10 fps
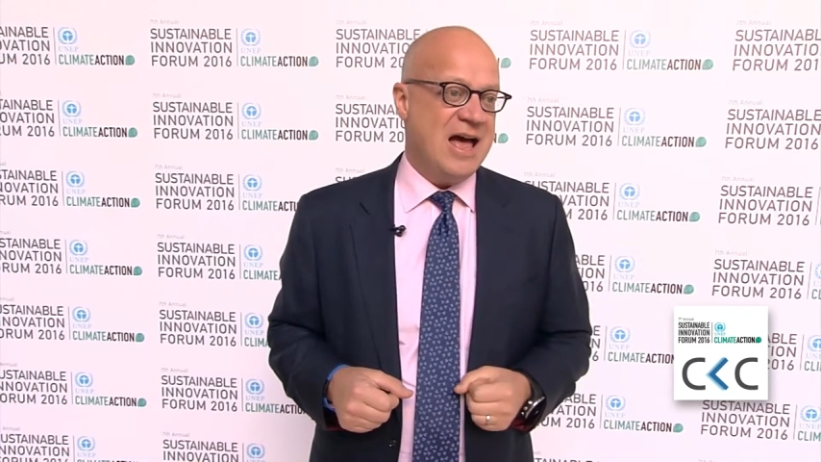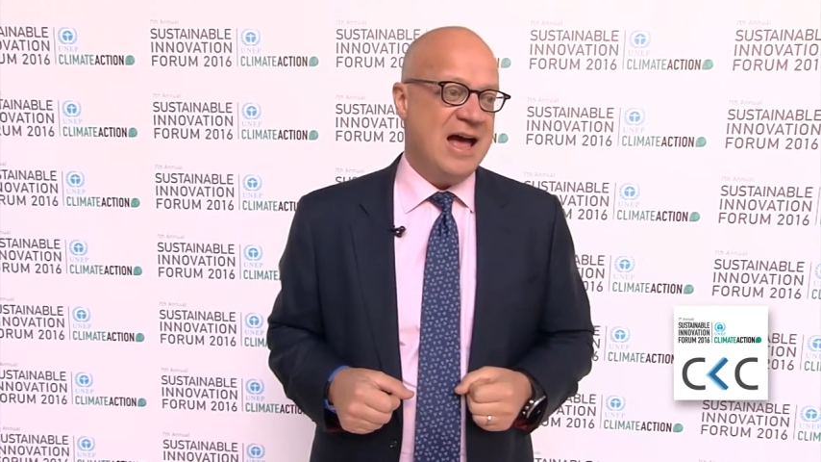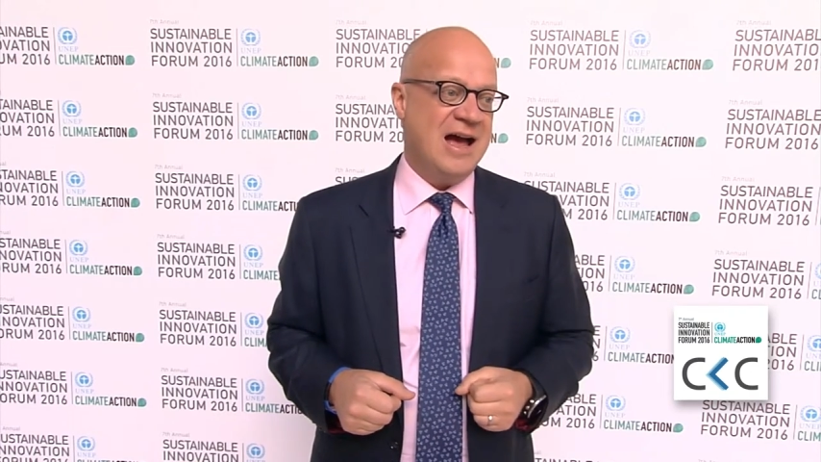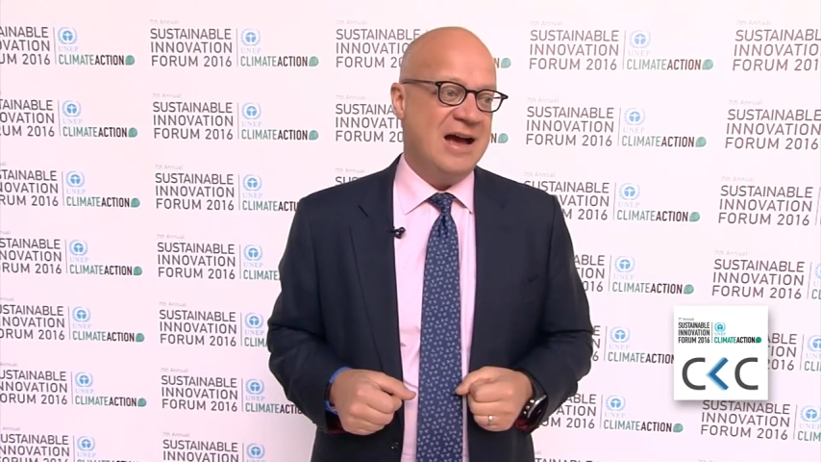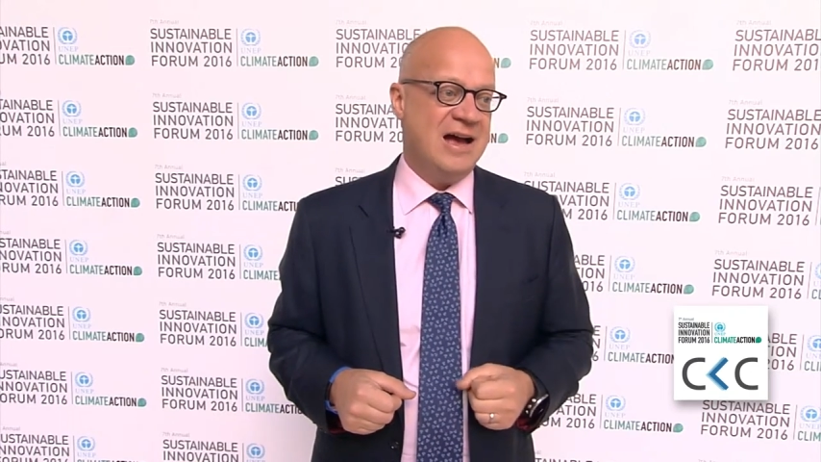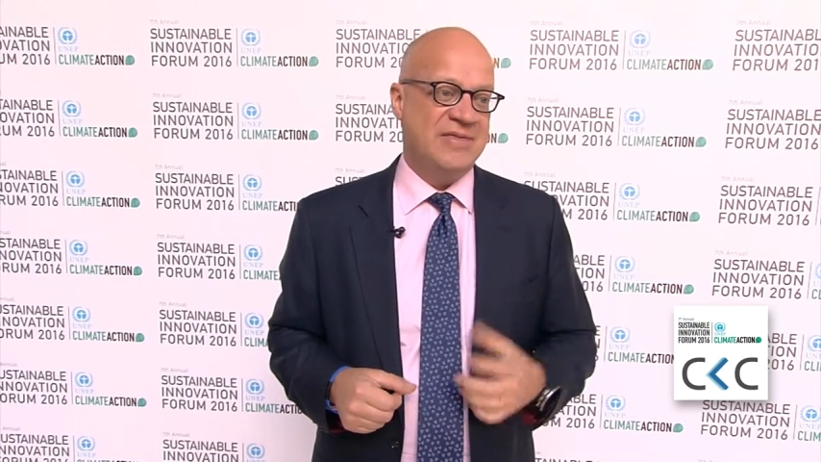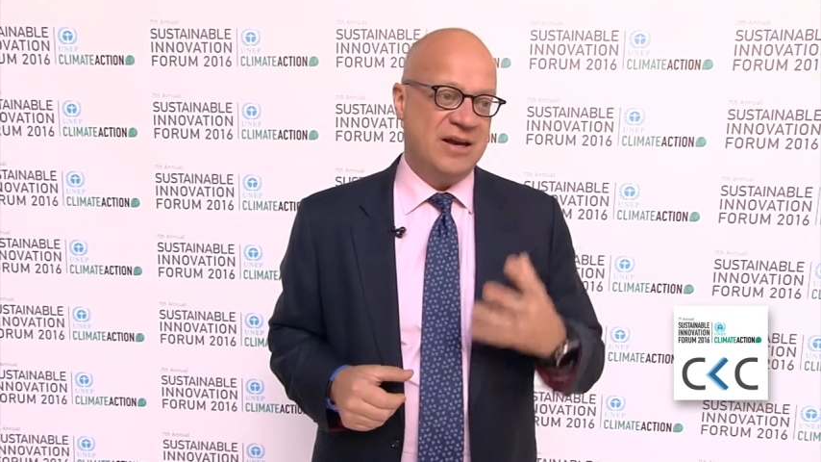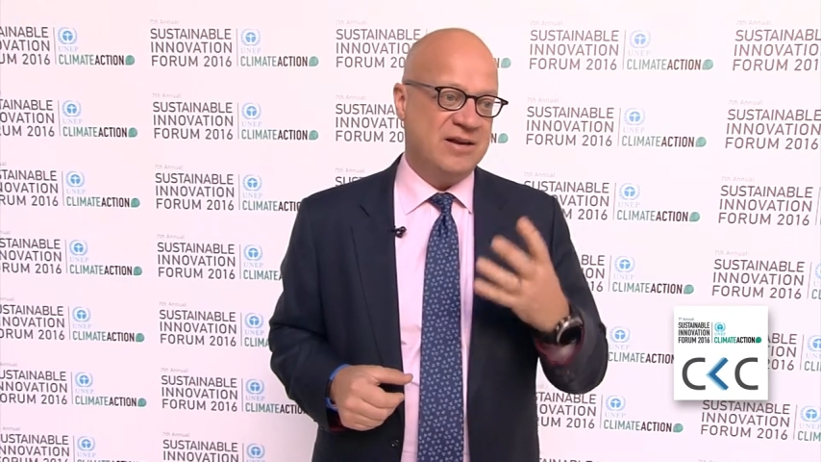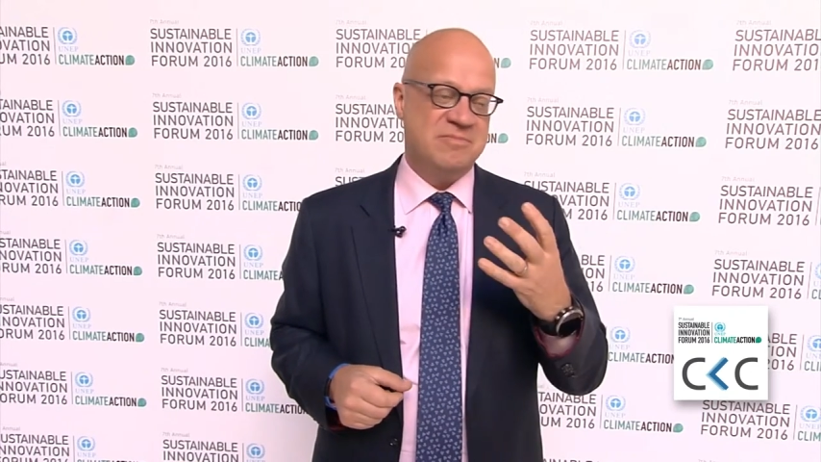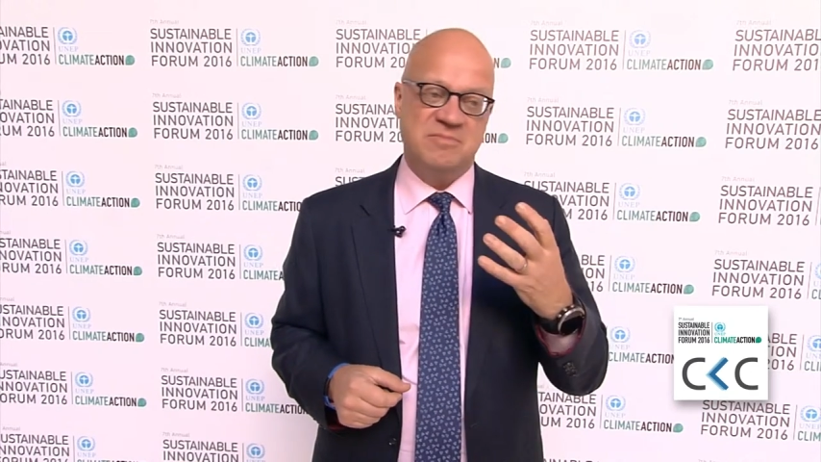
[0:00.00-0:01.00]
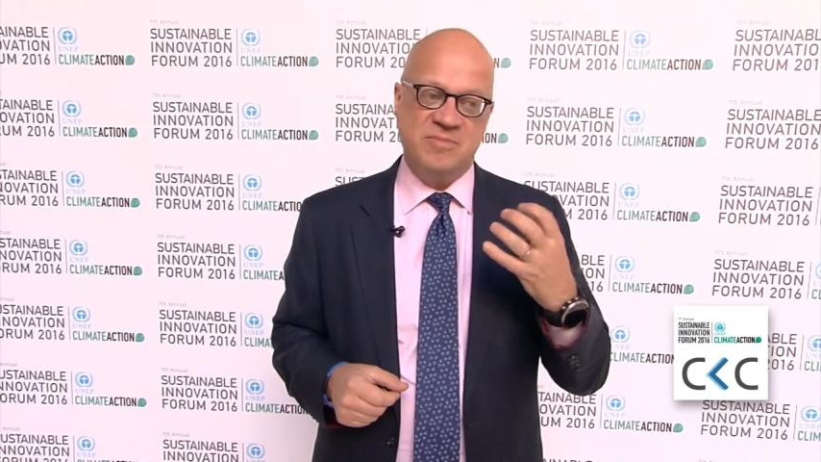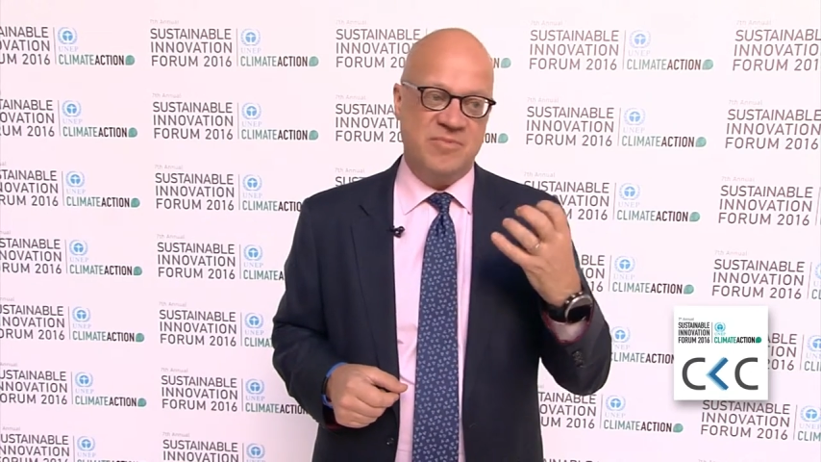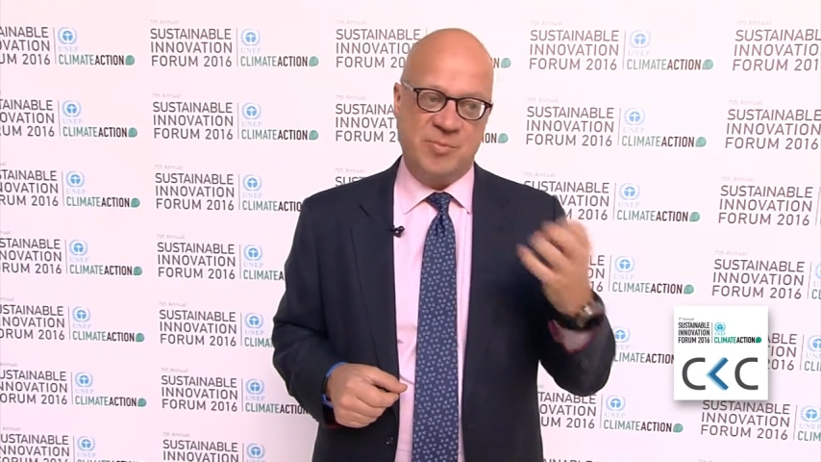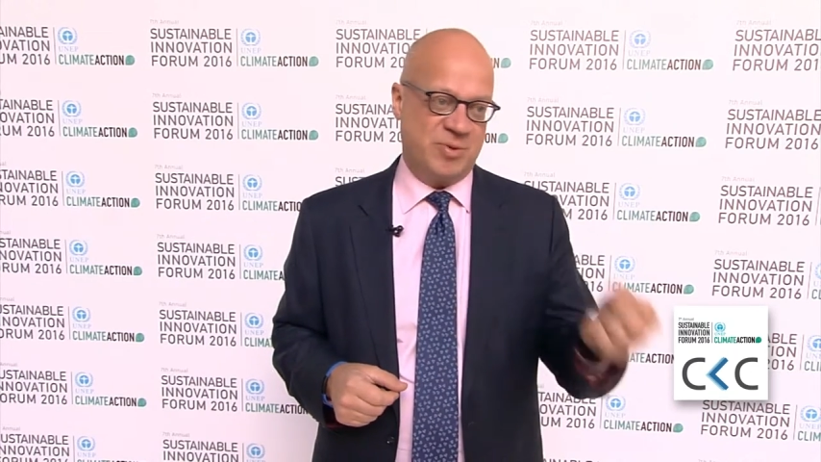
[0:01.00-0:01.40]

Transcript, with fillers: Uh, and then the